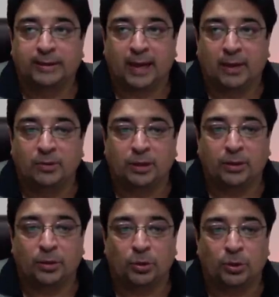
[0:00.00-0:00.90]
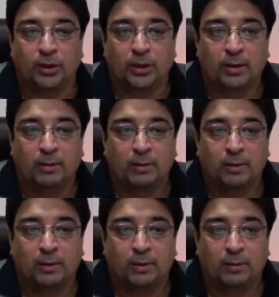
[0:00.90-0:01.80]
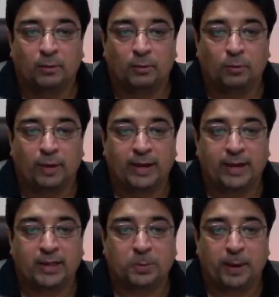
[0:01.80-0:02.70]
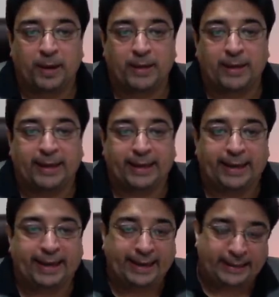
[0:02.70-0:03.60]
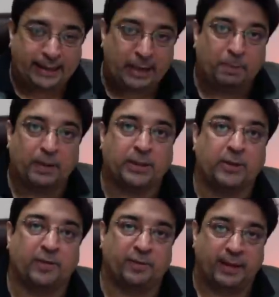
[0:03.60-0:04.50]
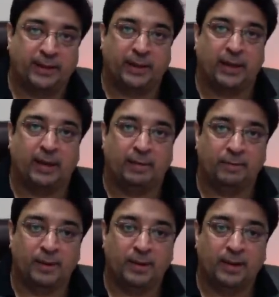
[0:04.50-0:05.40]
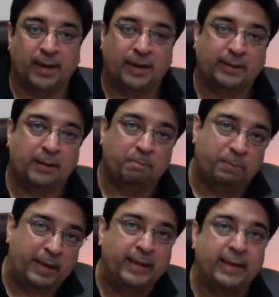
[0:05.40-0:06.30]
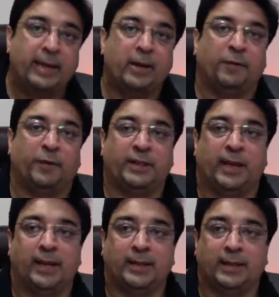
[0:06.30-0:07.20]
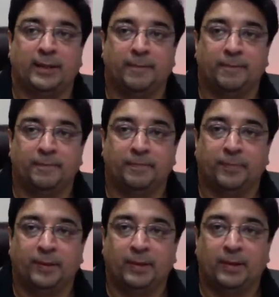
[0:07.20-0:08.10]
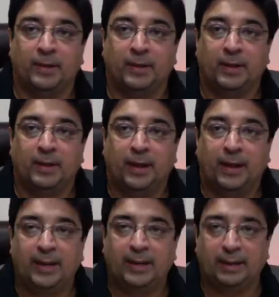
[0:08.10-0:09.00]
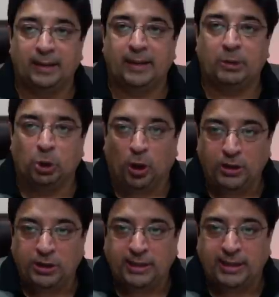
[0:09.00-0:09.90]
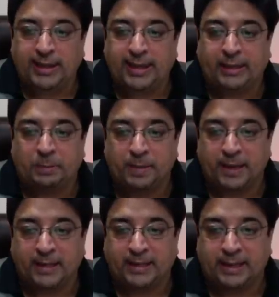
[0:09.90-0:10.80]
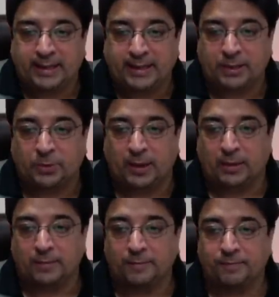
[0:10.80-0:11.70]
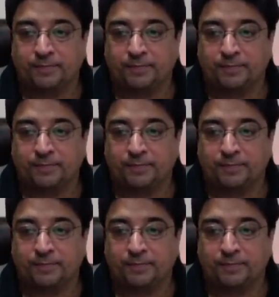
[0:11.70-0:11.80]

down the road when I spend 80% of my time at the beginning of a task. And logically, it makes sense as well.